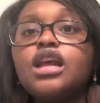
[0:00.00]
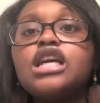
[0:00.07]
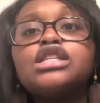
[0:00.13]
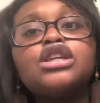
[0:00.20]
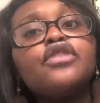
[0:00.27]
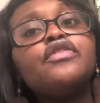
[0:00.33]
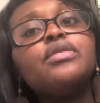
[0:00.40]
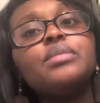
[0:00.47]

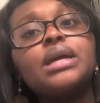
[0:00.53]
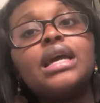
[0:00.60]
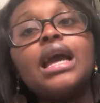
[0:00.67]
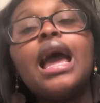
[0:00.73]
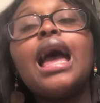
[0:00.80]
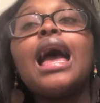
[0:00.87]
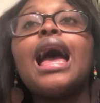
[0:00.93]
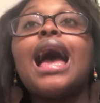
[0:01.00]
So for me,
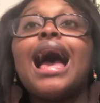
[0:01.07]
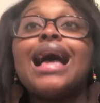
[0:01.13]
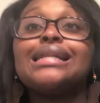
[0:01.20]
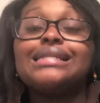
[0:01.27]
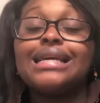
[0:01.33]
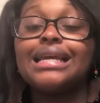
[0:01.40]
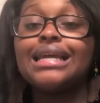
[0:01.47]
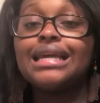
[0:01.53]
I
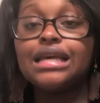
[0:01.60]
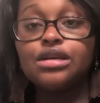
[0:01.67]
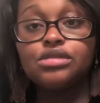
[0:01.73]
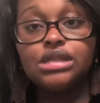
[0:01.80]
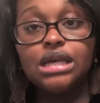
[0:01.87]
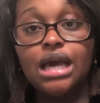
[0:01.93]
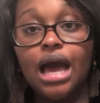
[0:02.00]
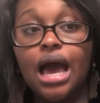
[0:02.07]
did get a
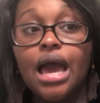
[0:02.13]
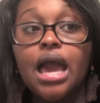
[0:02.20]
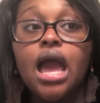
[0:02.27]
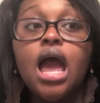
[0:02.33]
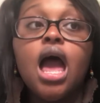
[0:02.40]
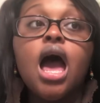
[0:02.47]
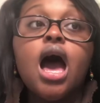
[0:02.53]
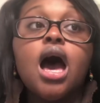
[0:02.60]
UTI,
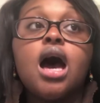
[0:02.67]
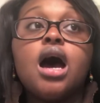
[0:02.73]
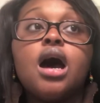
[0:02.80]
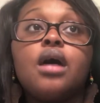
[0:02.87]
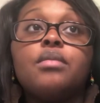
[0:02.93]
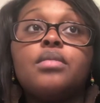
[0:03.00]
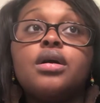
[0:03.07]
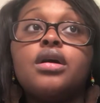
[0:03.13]

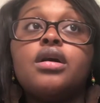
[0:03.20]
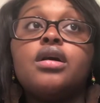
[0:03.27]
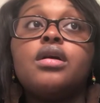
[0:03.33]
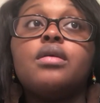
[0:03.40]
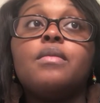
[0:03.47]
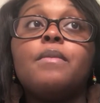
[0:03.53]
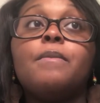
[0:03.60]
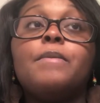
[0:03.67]

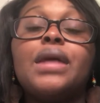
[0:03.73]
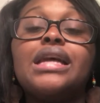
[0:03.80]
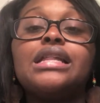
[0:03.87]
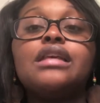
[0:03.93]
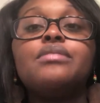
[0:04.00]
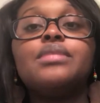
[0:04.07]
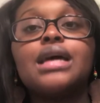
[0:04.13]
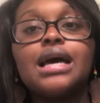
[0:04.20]

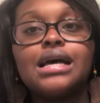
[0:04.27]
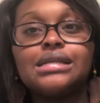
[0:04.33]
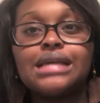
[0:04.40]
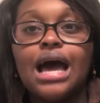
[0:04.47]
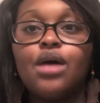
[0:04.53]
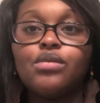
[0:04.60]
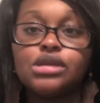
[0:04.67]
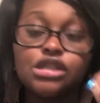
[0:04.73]
mainly because
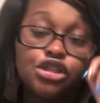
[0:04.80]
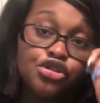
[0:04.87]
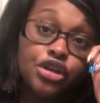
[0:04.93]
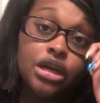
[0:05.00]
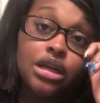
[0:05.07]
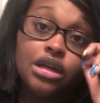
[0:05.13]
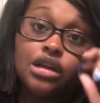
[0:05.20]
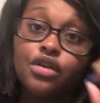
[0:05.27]
I wasn't
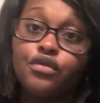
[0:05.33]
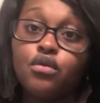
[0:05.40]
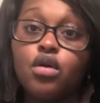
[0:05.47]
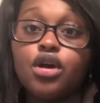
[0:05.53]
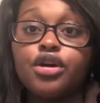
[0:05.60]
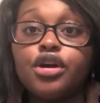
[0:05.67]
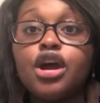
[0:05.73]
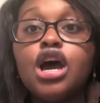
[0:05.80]
drinking enough
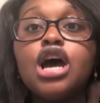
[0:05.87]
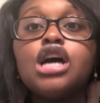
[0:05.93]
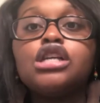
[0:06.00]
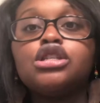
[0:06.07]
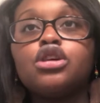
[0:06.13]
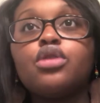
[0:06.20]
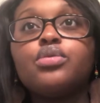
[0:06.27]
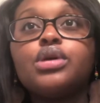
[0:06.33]
water.
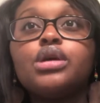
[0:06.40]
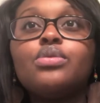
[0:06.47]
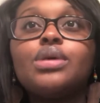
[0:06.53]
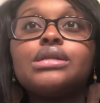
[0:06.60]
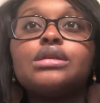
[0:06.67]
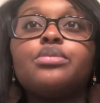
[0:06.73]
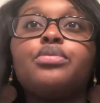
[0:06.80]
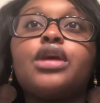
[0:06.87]
So it really
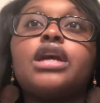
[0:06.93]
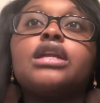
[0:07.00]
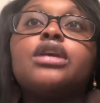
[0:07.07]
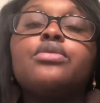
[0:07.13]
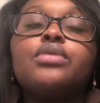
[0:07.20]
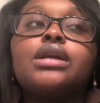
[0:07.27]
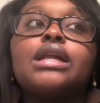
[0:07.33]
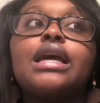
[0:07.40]
wasn't
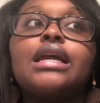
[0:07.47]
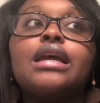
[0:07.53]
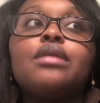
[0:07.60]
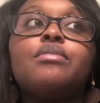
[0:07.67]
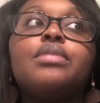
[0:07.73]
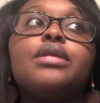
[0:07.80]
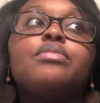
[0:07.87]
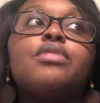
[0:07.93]
pregnant
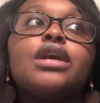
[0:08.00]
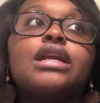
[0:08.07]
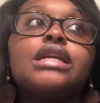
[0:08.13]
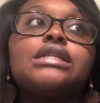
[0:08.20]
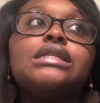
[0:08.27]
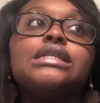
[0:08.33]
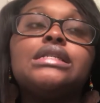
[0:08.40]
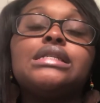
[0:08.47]
related, but
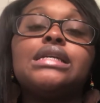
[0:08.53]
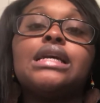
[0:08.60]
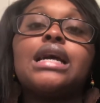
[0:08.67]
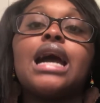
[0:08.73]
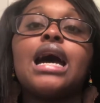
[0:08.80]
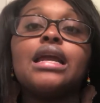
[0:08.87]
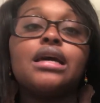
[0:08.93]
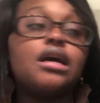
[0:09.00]
pregnancy did
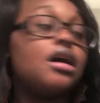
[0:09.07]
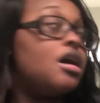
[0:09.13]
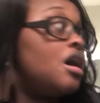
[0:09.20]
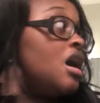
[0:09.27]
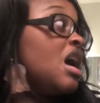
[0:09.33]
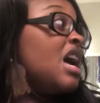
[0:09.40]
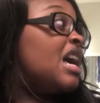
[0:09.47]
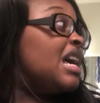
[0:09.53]
kind of
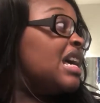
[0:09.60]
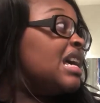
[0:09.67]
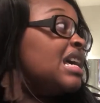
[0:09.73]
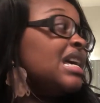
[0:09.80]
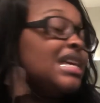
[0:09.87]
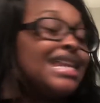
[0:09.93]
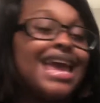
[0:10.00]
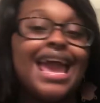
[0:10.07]

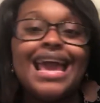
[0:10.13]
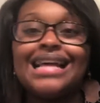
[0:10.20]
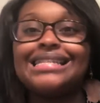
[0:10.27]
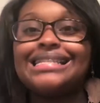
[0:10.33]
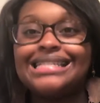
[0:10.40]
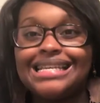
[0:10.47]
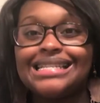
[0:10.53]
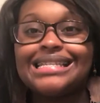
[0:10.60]

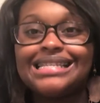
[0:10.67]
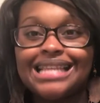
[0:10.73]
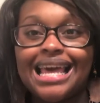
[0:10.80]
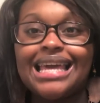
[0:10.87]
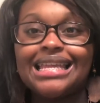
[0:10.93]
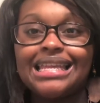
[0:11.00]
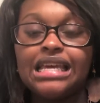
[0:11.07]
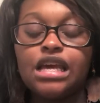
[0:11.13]
enhance it
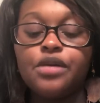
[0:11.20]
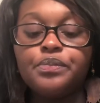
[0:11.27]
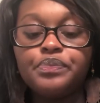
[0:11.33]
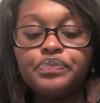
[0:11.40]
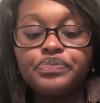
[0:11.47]
slightly.